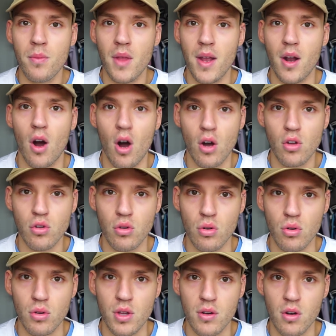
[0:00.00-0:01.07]
In a
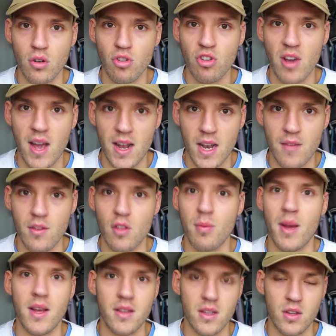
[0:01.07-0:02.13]
hostel, you've got shared living
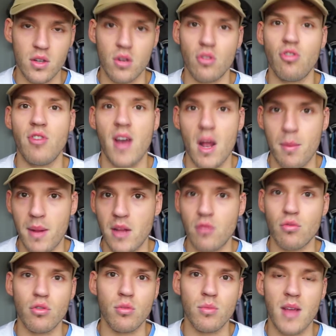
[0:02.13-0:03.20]
spaces, you've got shared
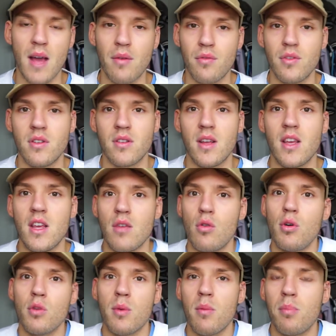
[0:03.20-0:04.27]
bedrooms, everything's like, you're
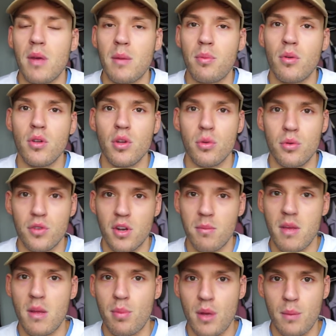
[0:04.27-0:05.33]
always with people and you're always going to
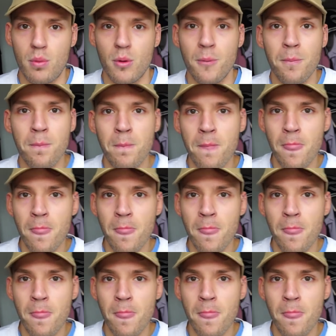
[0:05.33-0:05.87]
meet people.